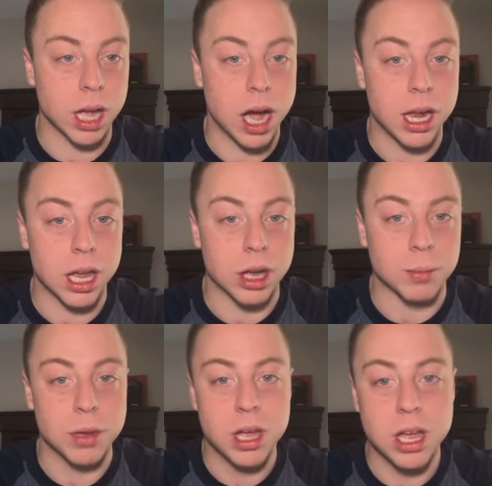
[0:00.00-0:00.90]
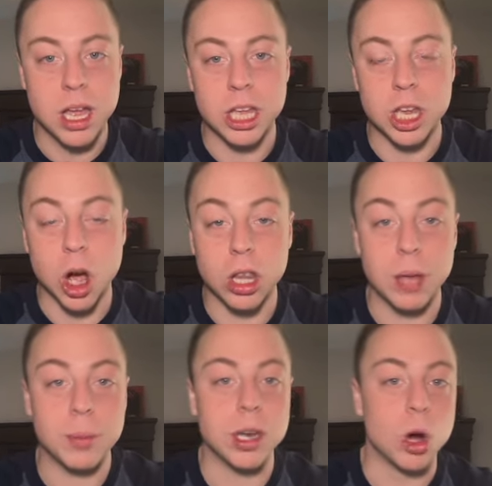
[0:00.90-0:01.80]
I am, y'all
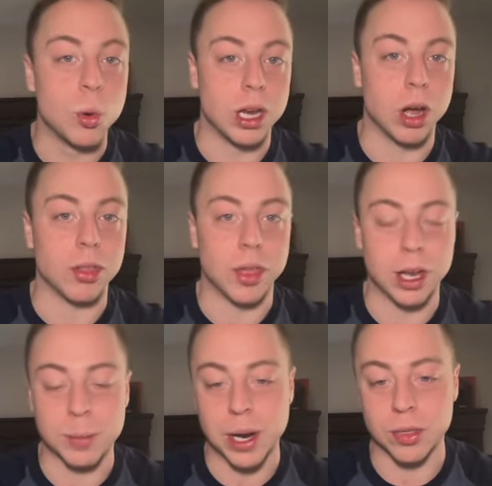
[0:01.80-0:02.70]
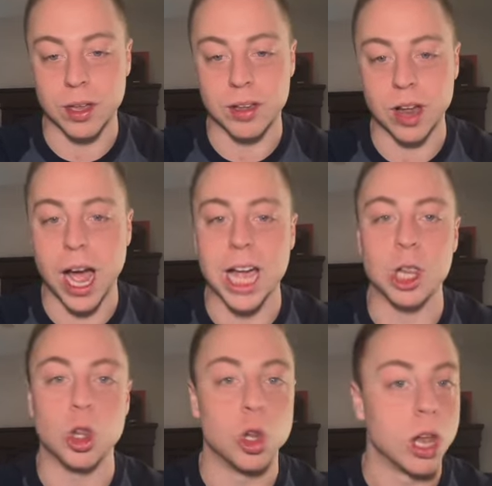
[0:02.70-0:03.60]
let me know what y'all think about this. I
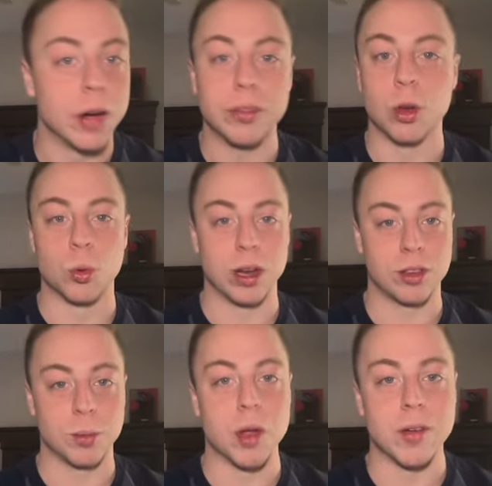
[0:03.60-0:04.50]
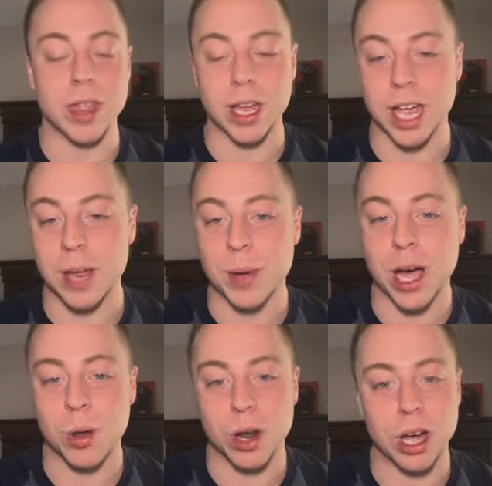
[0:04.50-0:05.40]
love the recent movie that came
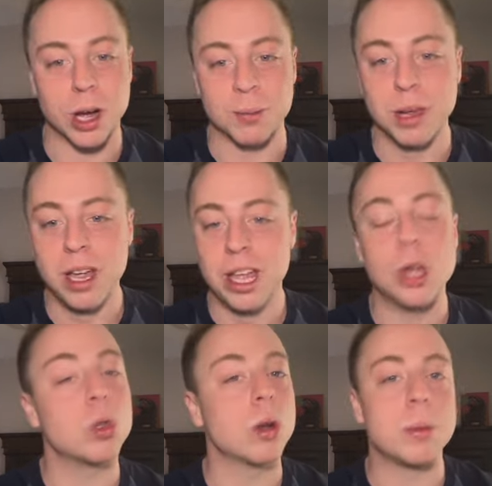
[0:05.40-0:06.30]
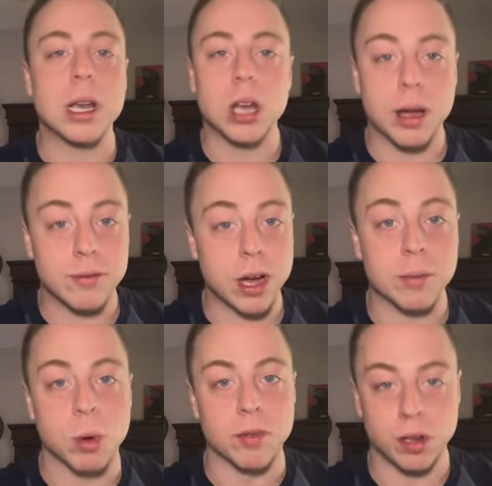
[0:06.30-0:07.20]
out. It was one of my top five
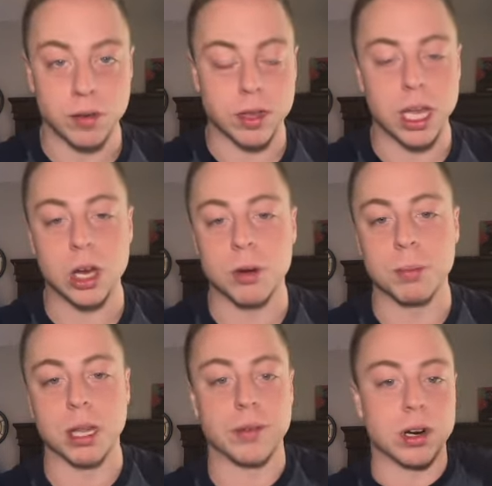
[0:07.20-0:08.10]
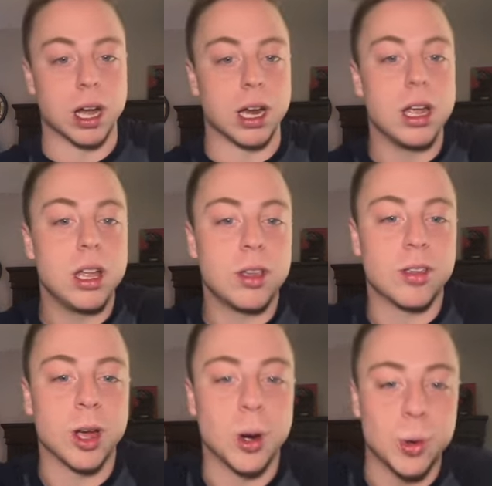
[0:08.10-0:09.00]
movies of the year, believe it or not.
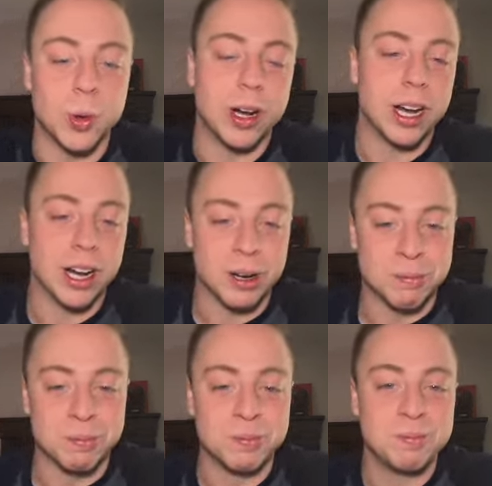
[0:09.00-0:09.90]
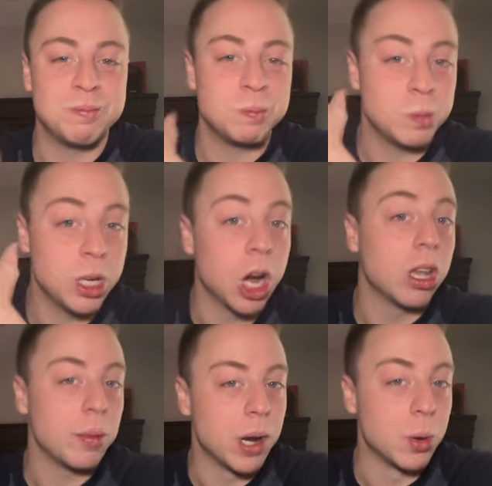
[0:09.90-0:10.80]
Y'all
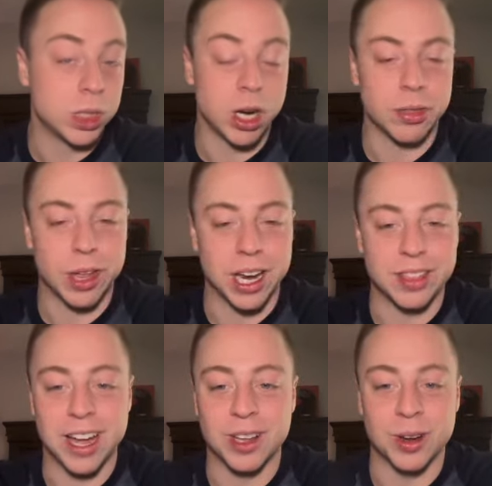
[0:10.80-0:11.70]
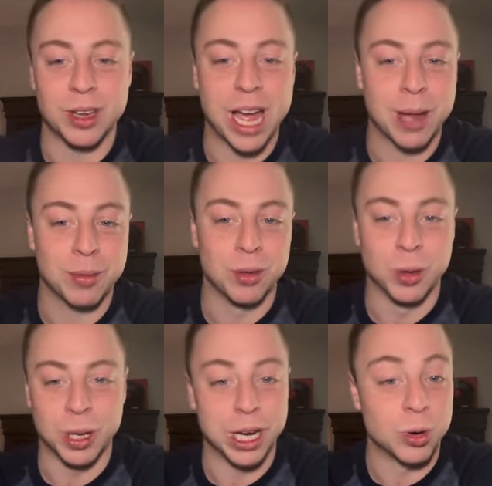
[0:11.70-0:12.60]
let me know what y'all think. That looks
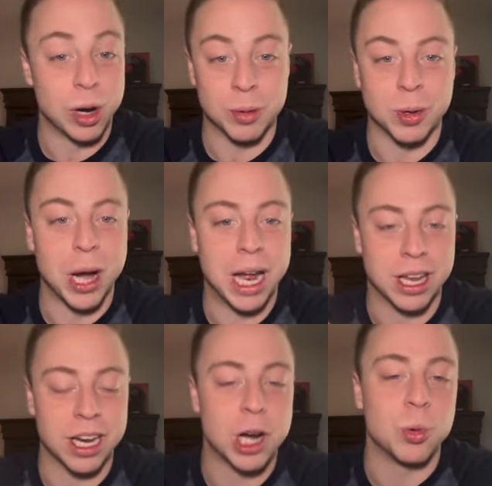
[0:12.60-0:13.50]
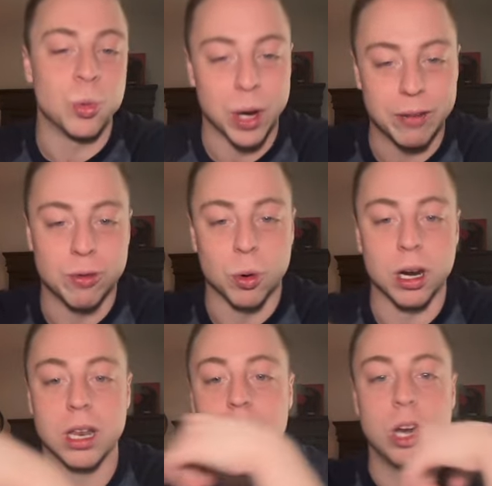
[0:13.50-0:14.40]
absolutely incredible. I cannot wait for
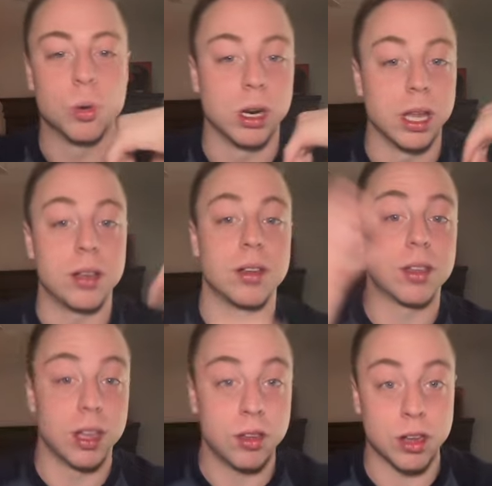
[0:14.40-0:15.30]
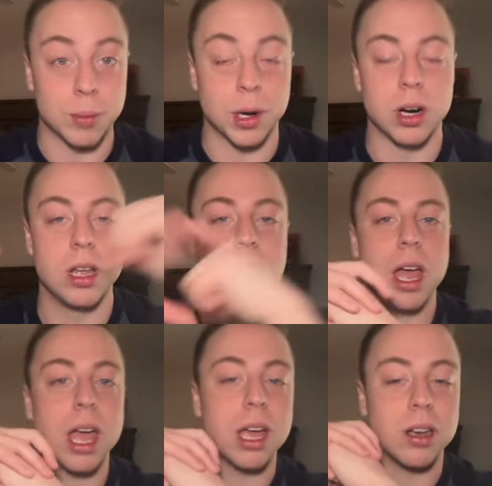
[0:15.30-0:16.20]
it. Releases this summer.
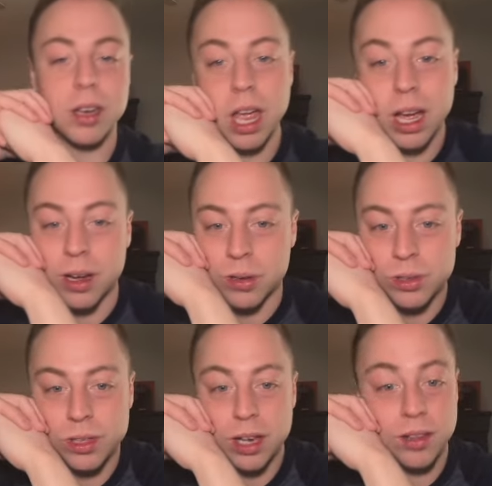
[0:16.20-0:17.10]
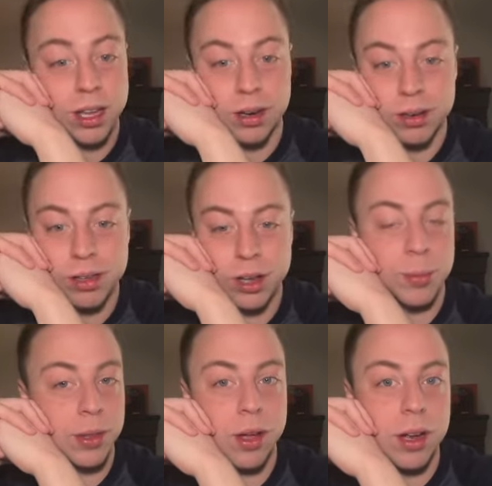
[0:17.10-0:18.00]
And yeah, that's it. That's
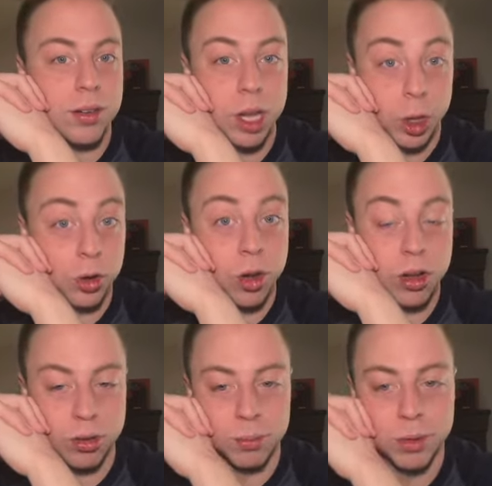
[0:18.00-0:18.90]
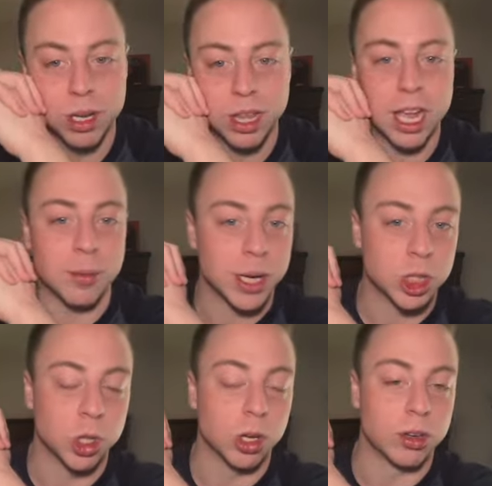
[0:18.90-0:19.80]
my thoughts. It looks awesome. The
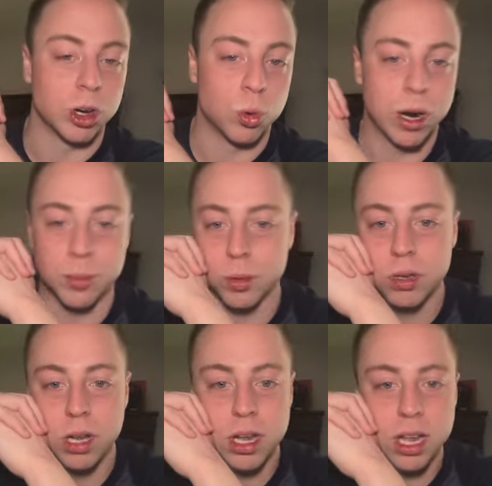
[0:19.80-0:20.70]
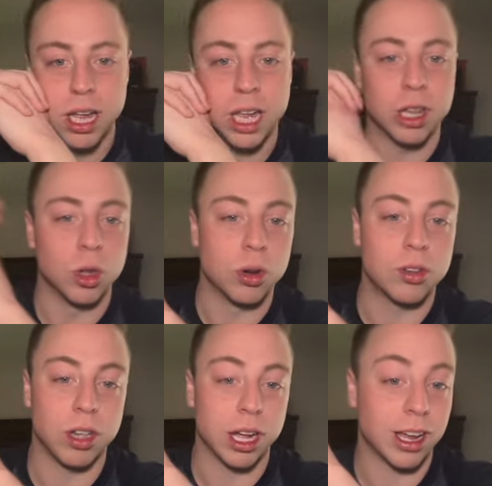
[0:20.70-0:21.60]
animation looks incredible. It
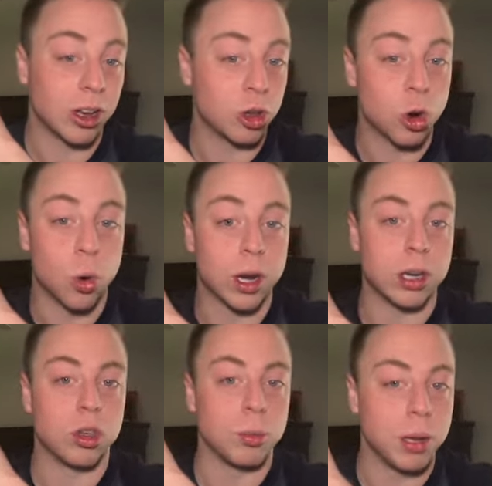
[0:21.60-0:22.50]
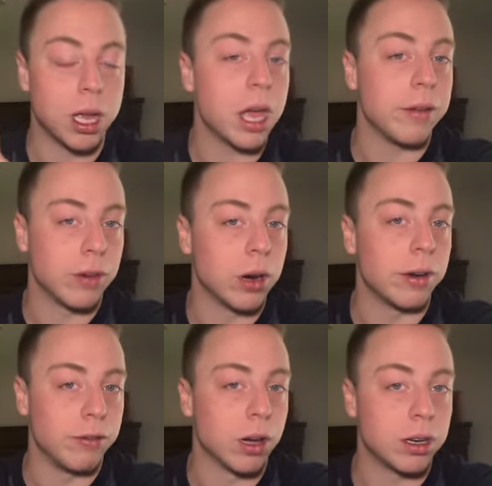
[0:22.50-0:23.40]
looks like it's going to be a
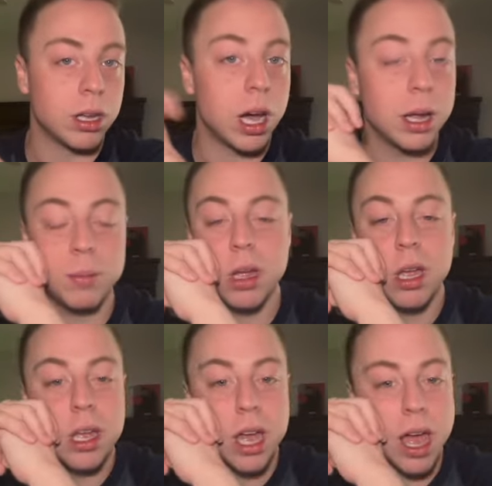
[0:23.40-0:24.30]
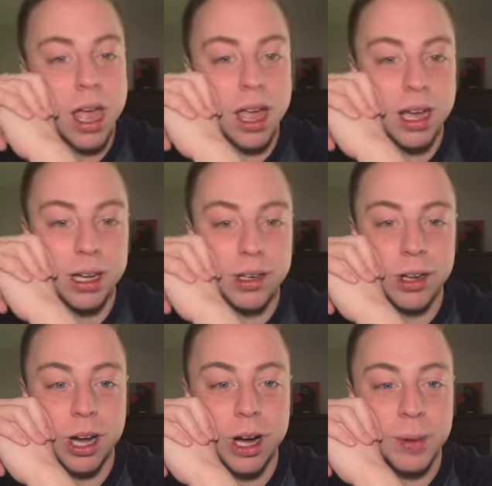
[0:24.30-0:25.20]
very fun time. And
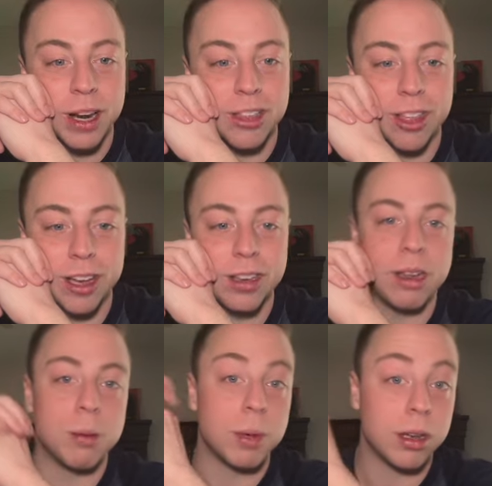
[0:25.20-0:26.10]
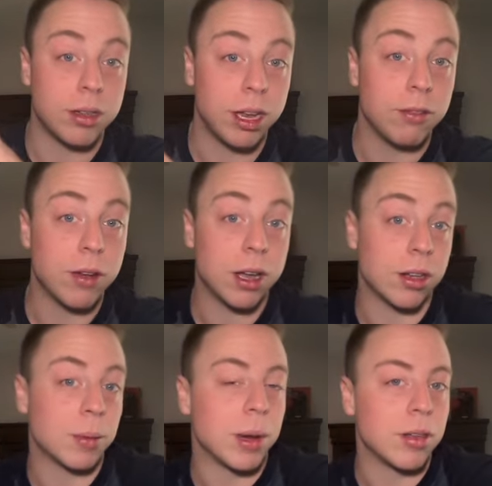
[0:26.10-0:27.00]
I think TMNT fans
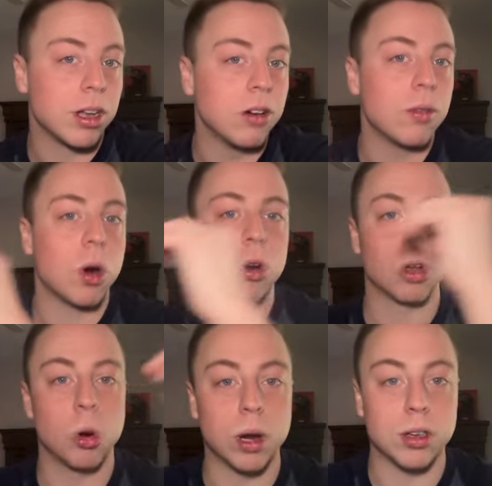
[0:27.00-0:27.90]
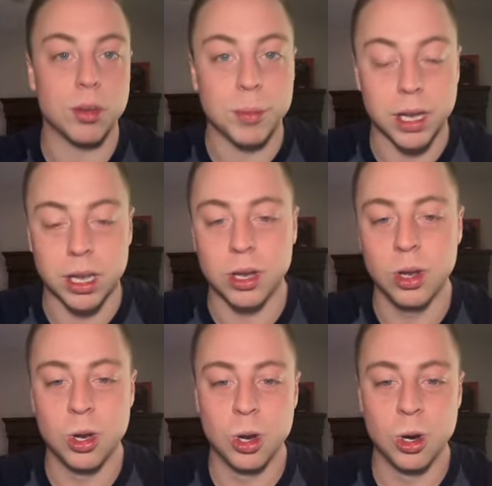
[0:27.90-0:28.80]
like myself are going to be
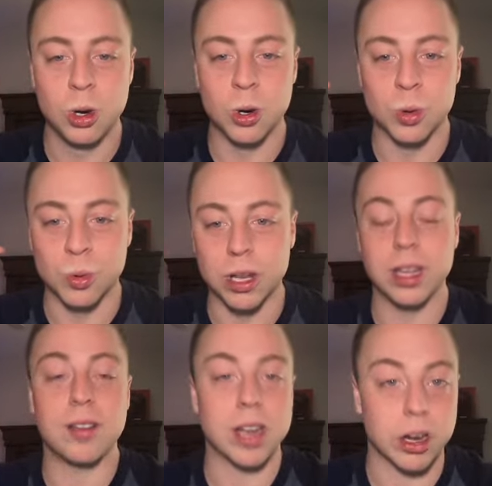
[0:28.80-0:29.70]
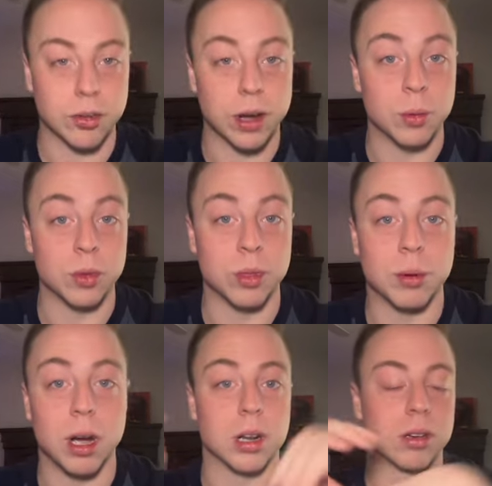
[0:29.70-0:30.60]
really satisfied with the
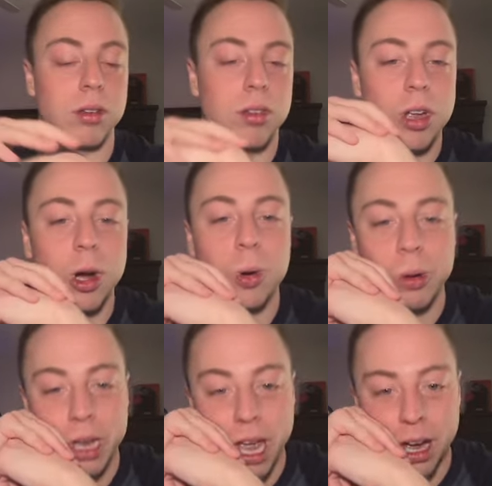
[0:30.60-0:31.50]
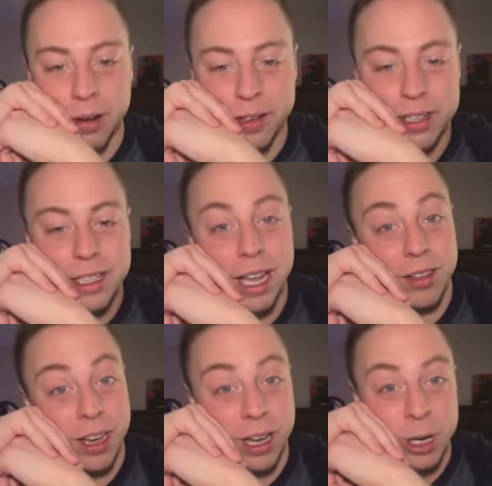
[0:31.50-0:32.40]
product. So, yeah,
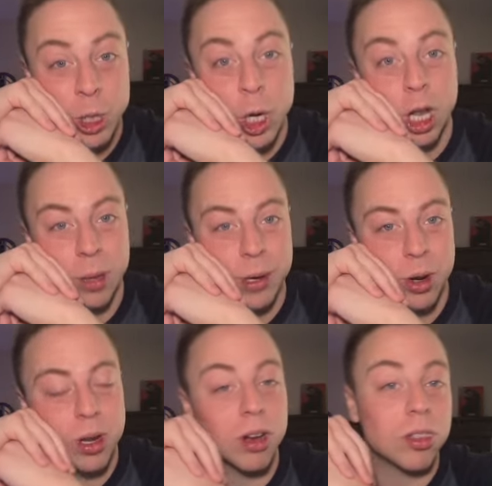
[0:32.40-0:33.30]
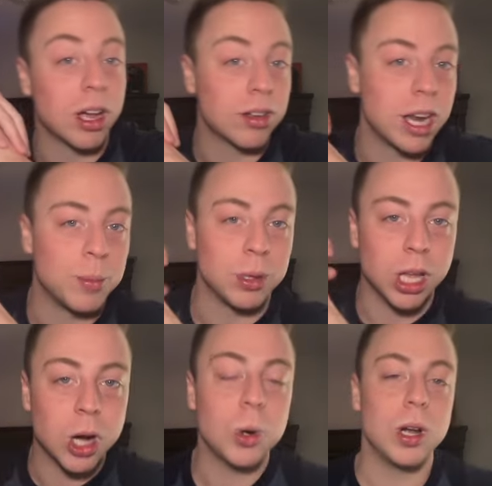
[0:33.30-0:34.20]
that's it. Y'all let me know y'all's thoughts down
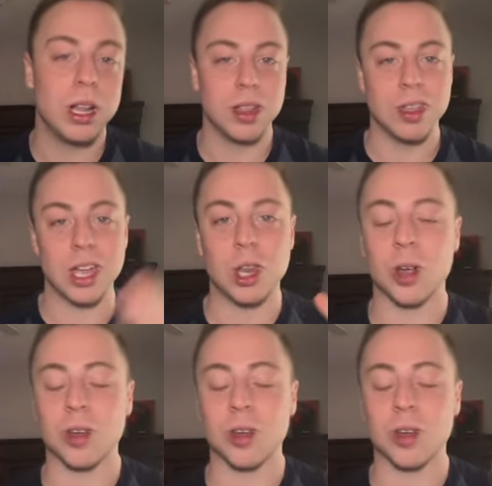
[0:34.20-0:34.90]
below. Thank y'all